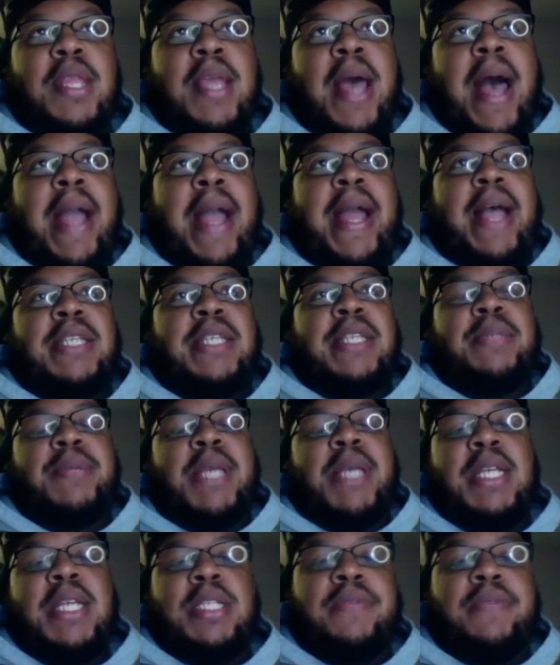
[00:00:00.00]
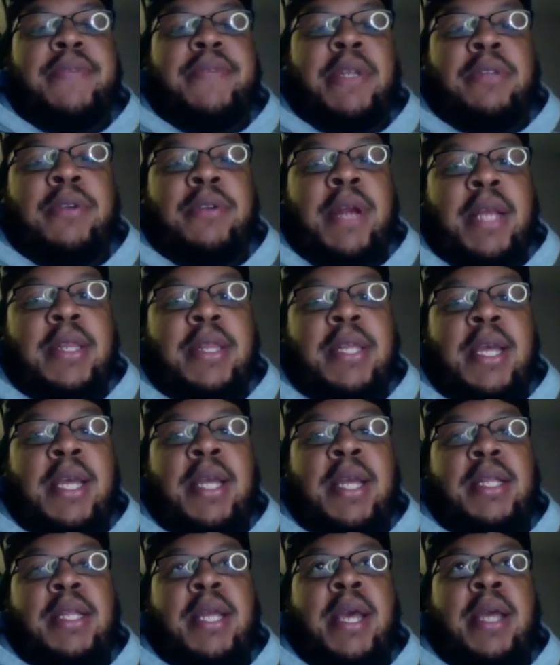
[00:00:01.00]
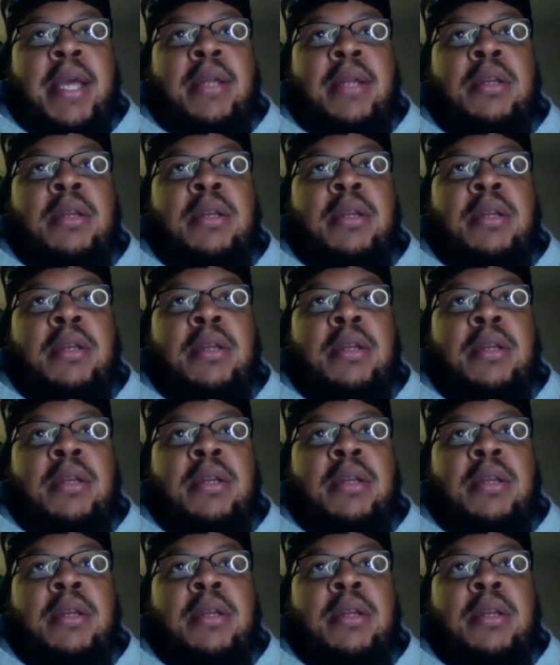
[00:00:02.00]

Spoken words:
I got some keys to victory, I think, that